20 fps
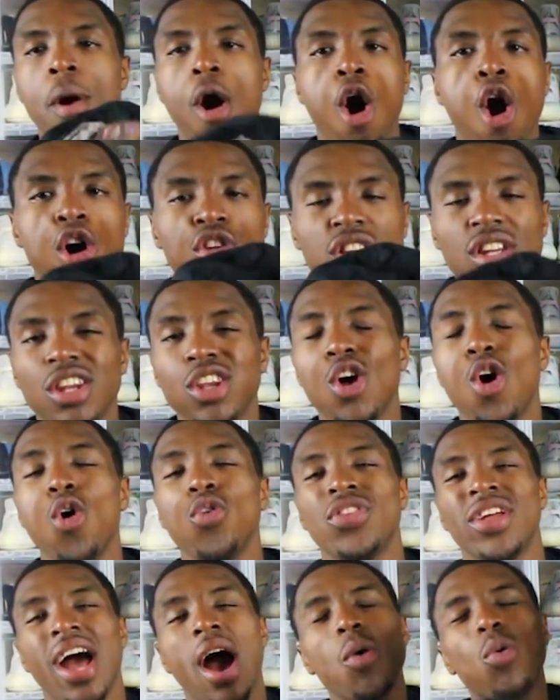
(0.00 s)
Baws
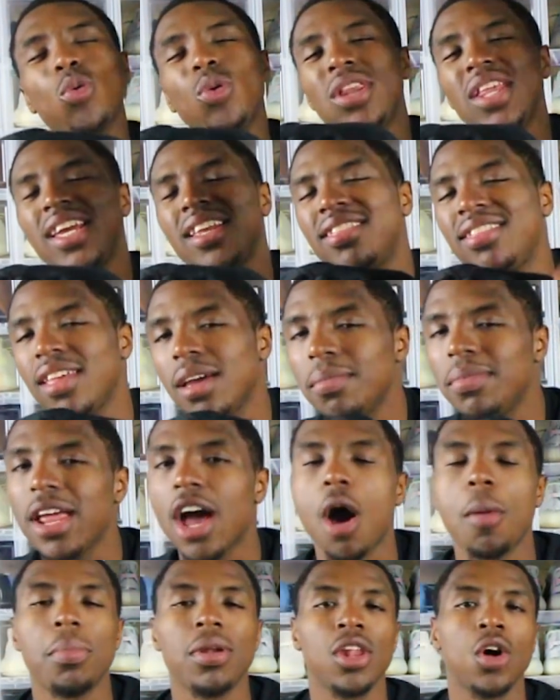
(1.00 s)
Clothing. I will link them
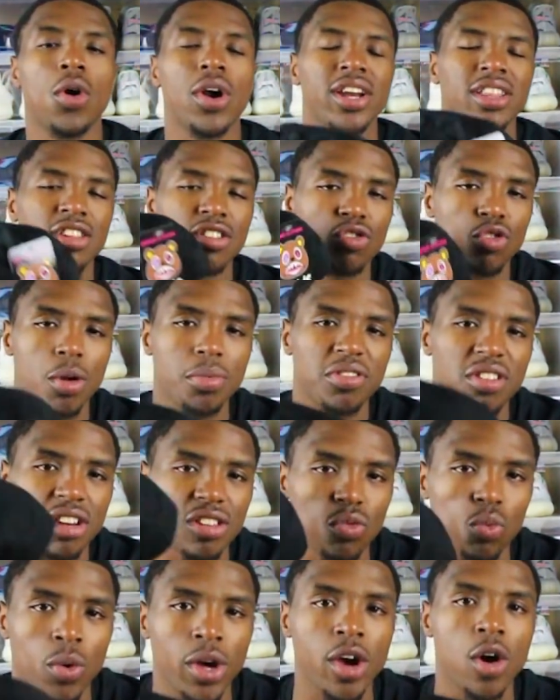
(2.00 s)
down below in the description
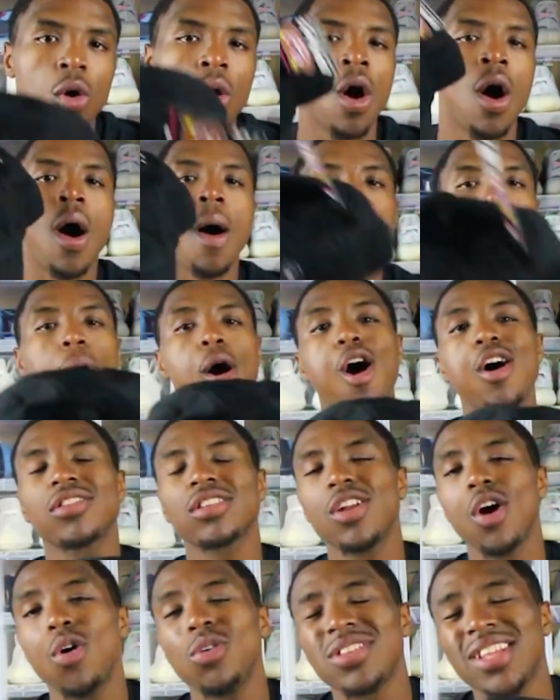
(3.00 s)
as well. Baws
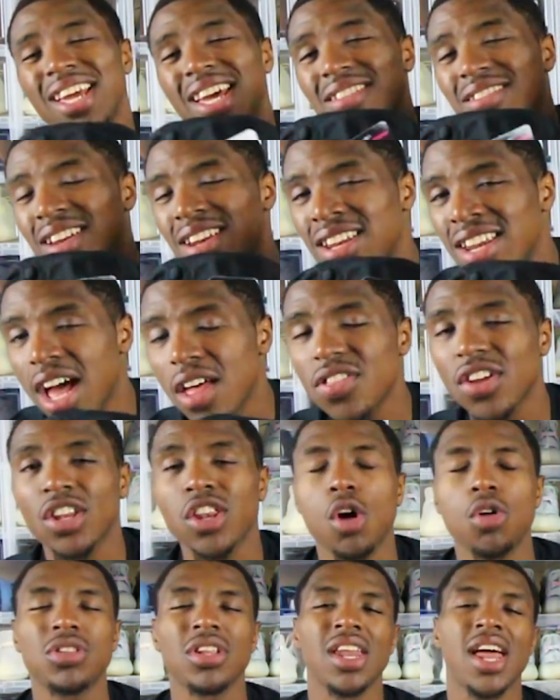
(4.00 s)
Clothing is another
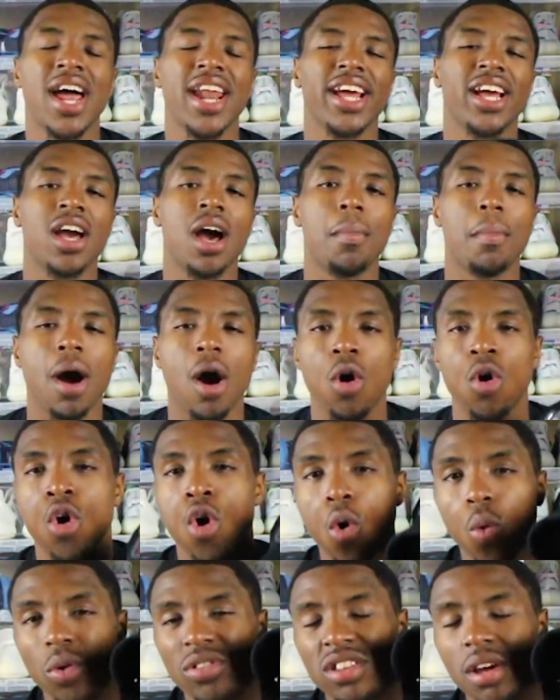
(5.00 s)
clothing line that come
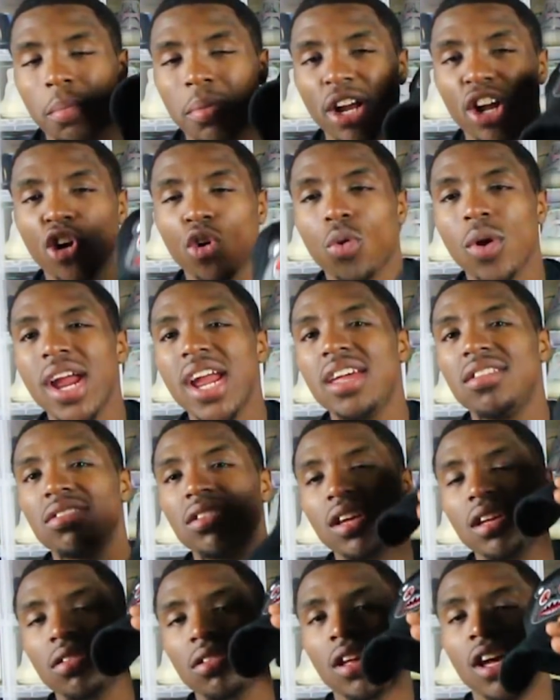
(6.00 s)
out with some of the
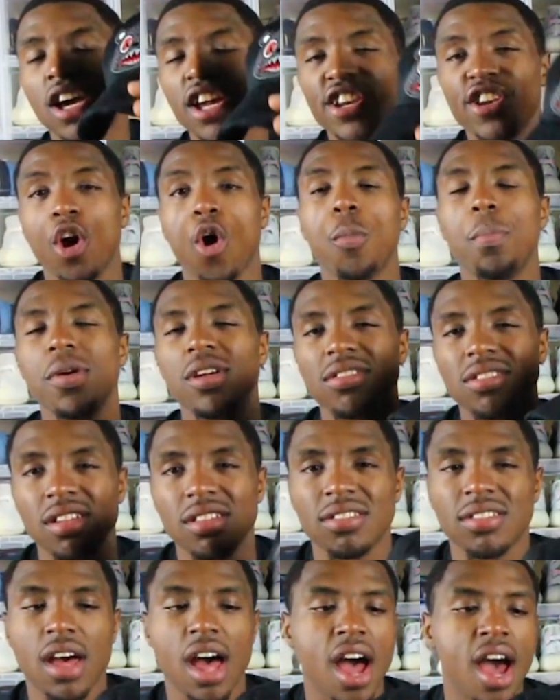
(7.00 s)
craziest, dopest
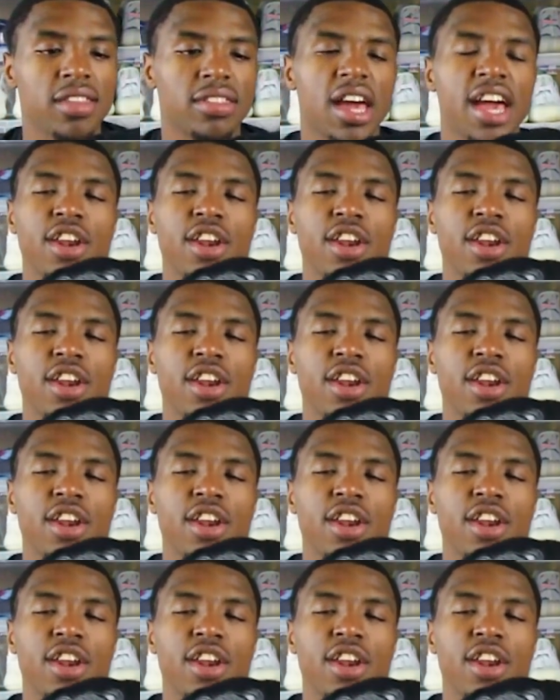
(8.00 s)
designs.